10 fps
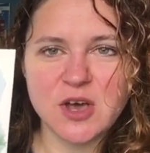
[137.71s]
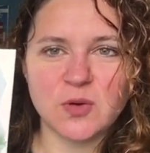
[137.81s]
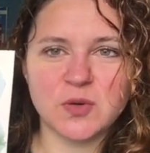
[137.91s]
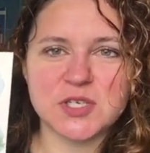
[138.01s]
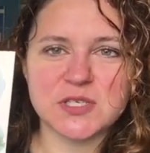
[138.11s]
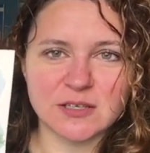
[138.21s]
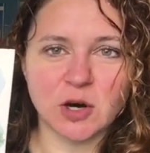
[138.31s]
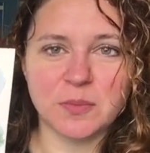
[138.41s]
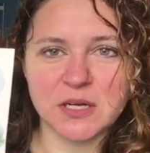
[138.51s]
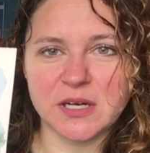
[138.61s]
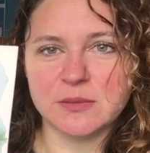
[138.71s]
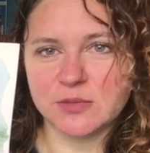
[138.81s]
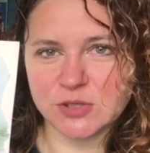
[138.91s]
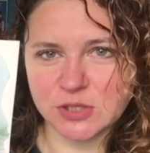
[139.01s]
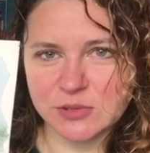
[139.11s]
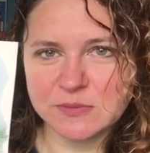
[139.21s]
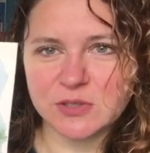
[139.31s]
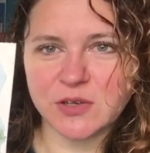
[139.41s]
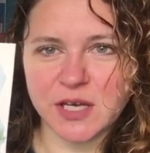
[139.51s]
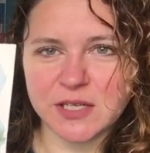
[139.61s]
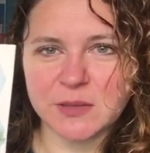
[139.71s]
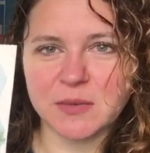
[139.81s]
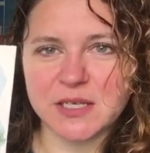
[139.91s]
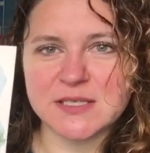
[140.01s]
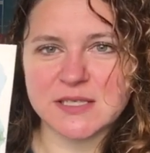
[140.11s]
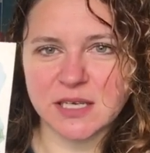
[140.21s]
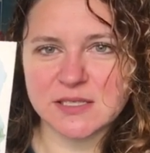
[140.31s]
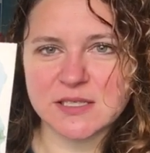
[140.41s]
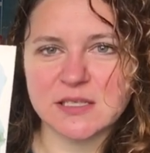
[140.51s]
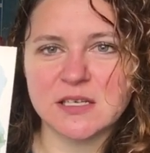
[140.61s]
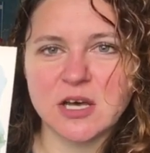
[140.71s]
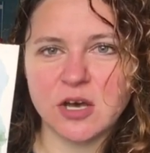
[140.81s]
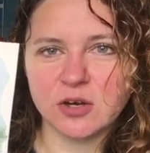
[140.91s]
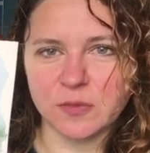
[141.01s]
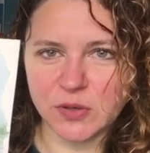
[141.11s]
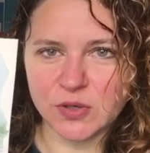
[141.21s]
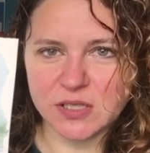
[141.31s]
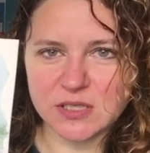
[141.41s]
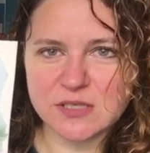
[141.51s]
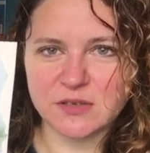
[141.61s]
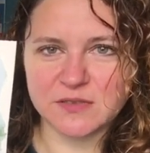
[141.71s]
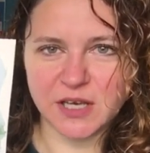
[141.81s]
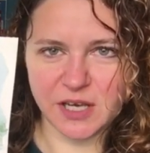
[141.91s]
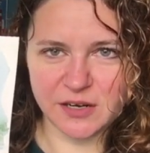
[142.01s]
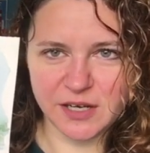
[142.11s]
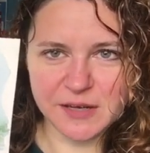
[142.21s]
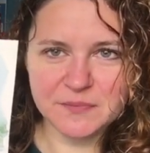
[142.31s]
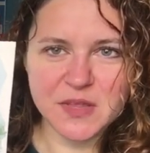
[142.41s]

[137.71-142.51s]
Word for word: which is an open-air museum created by 6 communities of the area,